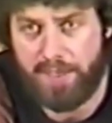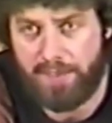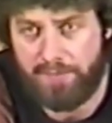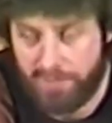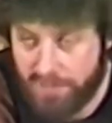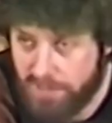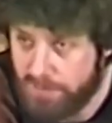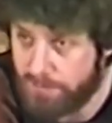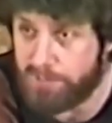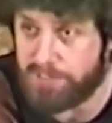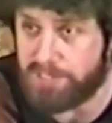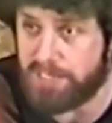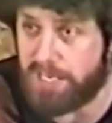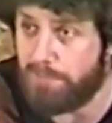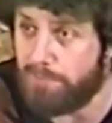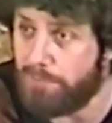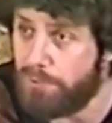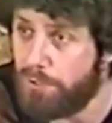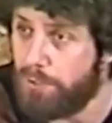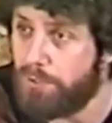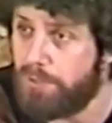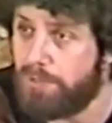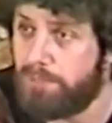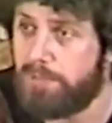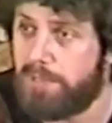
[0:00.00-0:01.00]
And this was
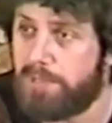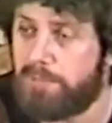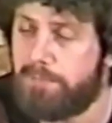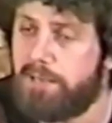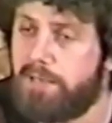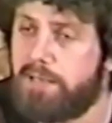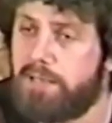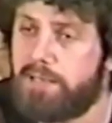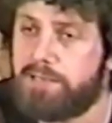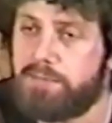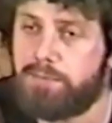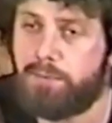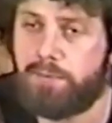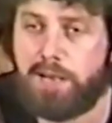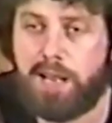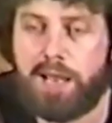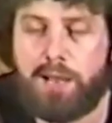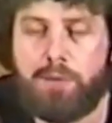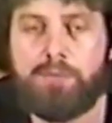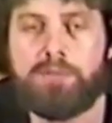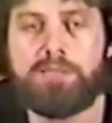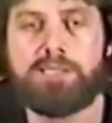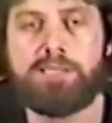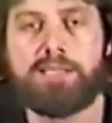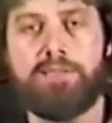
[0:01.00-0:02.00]
something new to me, because when
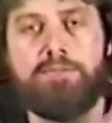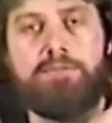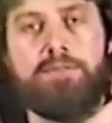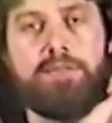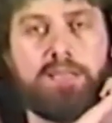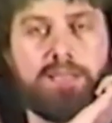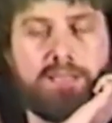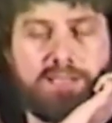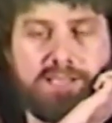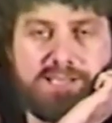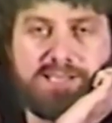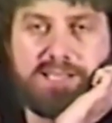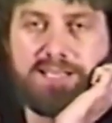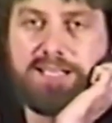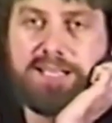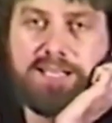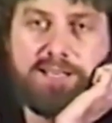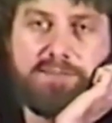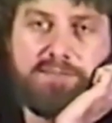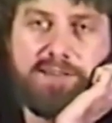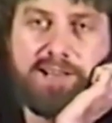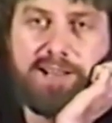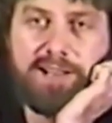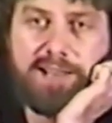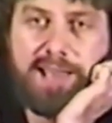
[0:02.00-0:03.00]
I was living in the
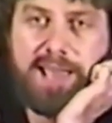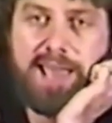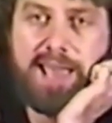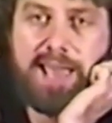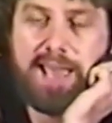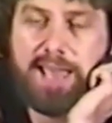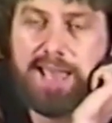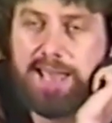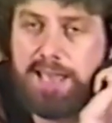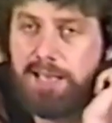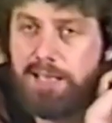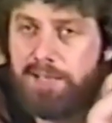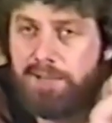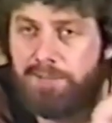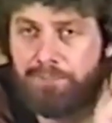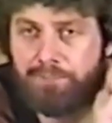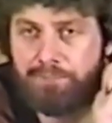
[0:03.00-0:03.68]
city of L A,